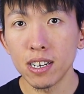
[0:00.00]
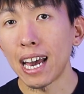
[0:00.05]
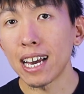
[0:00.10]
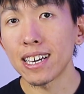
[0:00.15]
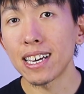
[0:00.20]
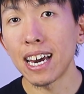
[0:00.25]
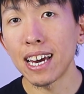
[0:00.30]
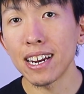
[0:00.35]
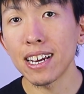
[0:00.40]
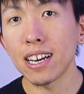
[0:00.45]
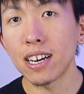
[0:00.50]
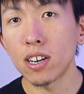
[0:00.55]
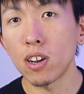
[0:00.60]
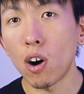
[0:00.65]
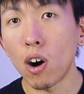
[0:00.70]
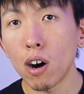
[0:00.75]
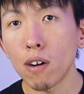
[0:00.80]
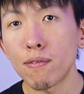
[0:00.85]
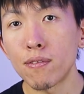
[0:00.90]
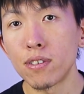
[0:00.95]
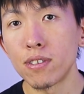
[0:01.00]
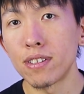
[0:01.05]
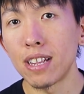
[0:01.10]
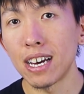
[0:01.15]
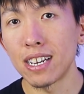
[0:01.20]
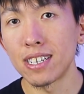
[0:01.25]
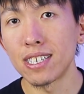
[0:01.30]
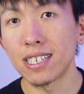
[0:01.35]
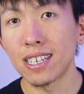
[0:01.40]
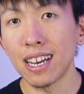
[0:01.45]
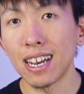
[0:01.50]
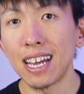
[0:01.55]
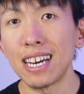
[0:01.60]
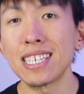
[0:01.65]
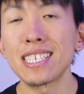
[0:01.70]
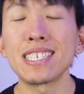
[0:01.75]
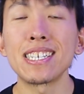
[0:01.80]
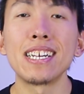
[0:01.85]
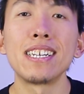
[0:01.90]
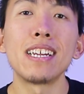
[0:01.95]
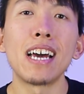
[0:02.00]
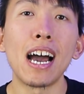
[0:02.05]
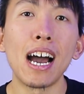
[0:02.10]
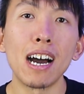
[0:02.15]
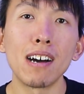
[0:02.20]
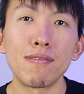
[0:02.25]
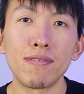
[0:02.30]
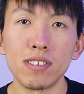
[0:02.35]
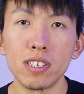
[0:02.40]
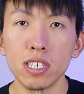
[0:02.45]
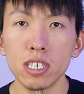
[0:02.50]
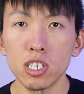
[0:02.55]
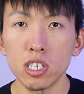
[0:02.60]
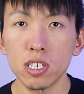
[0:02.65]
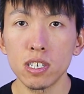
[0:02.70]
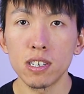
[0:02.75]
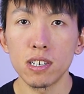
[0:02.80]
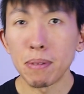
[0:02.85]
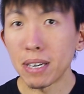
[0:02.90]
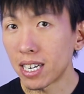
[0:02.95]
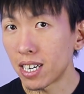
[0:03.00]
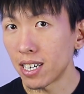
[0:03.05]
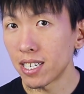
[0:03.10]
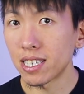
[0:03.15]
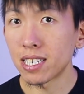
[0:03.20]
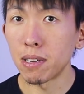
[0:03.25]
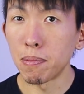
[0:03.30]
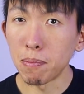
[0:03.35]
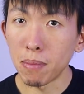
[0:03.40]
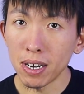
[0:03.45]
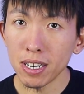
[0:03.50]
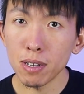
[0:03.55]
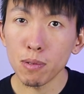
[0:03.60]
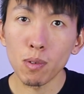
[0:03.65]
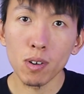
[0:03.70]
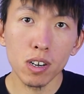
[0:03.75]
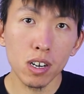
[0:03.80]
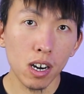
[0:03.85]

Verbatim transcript: and getting an offer that is less than average, because the money will